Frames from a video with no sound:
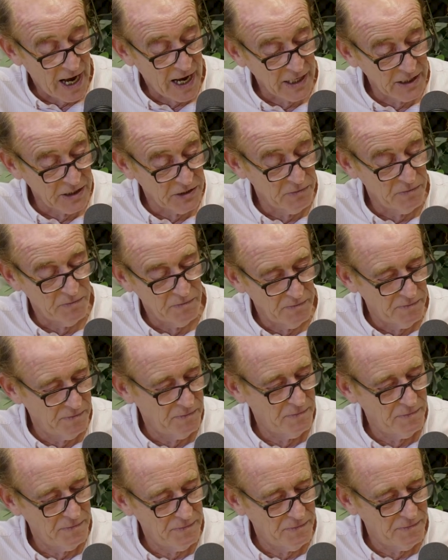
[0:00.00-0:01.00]
And
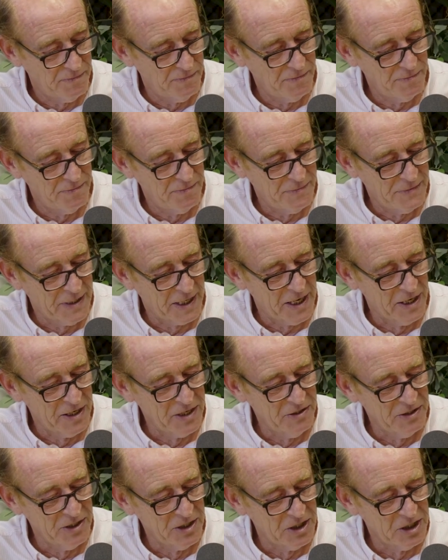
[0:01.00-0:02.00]
they're kind
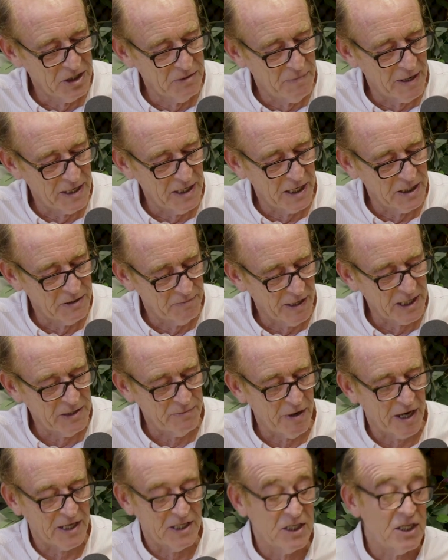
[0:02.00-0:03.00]
of using us as
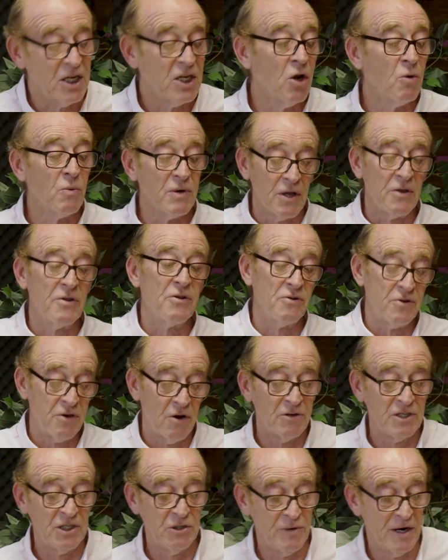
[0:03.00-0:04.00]
best practice, along with other
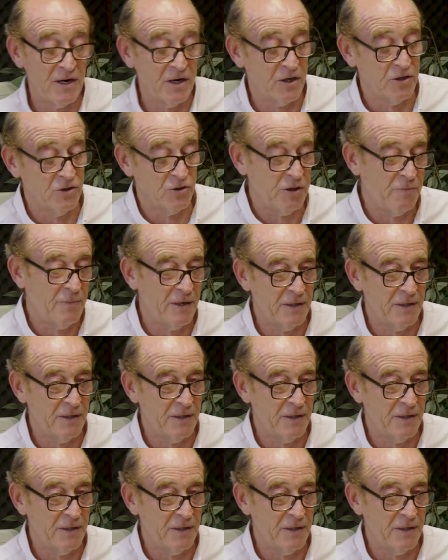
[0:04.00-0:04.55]
authorities around the country.